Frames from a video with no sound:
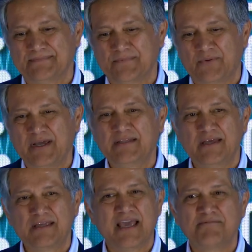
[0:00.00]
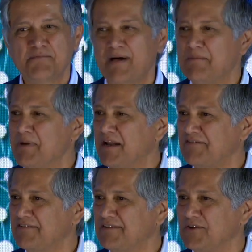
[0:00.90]
way they gave me my
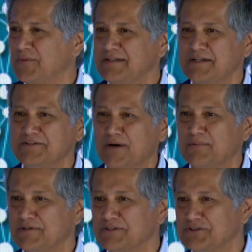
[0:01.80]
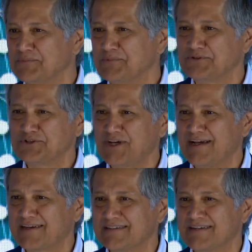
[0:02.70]
medicine, the way they double and triple
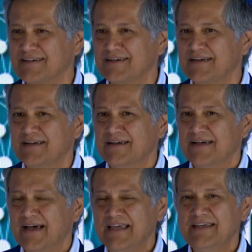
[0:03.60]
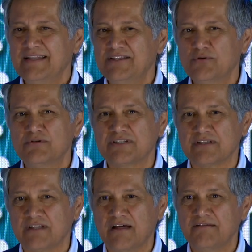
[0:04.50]
checked. And yet there was
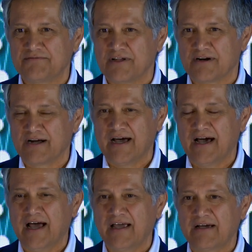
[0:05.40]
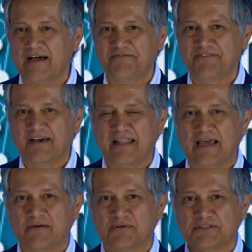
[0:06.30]
love there. I felt
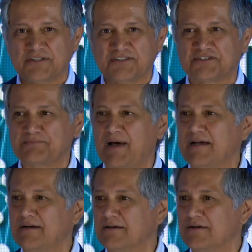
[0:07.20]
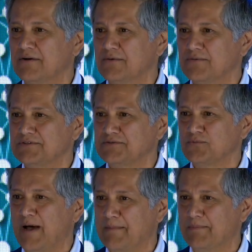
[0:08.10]
like I was in a spider's
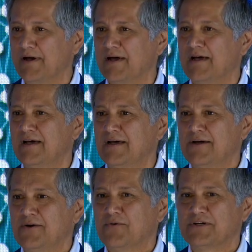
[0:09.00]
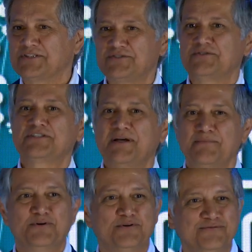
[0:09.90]
web, where as soon as I
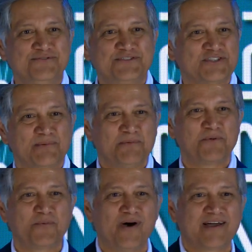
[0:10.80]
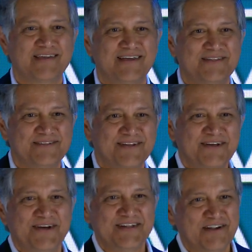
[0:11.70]
moved, someone would walk in,
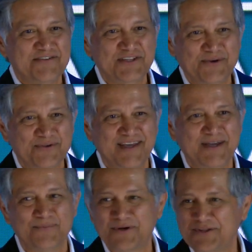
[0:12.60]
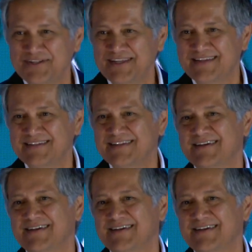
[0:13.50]
is everything okay? What do you need?